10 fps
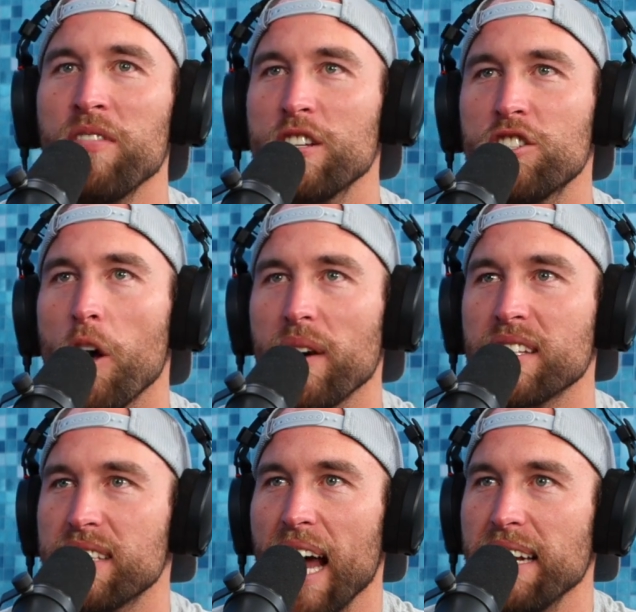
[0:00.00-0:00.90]
So
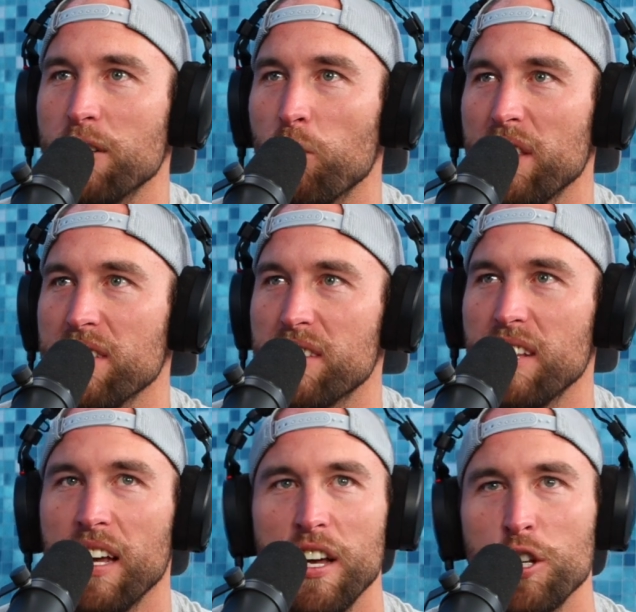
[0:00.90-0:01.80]
excited with his
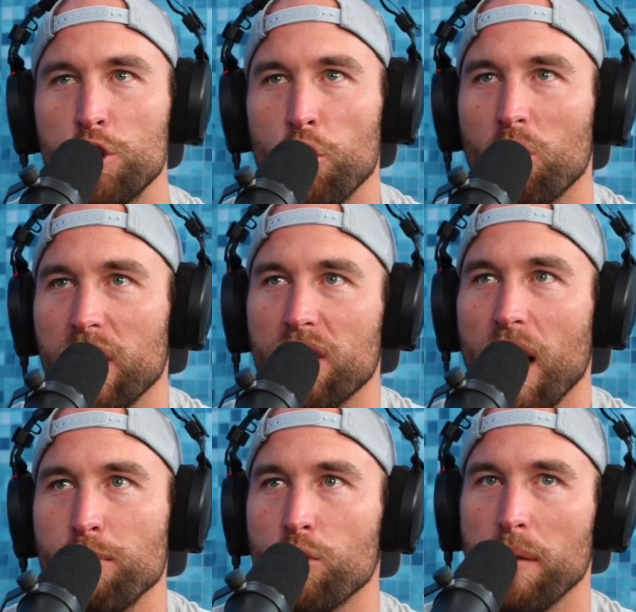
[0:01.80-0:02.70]
chocolate
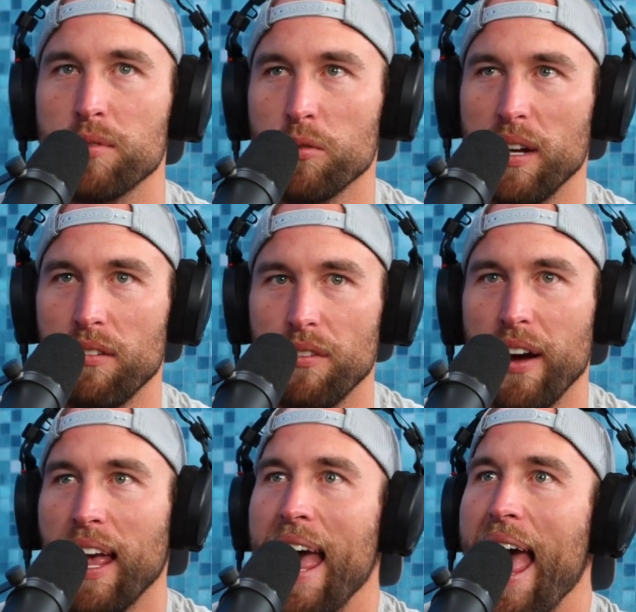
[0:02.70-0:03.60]
gumdrops or whatever the fuck.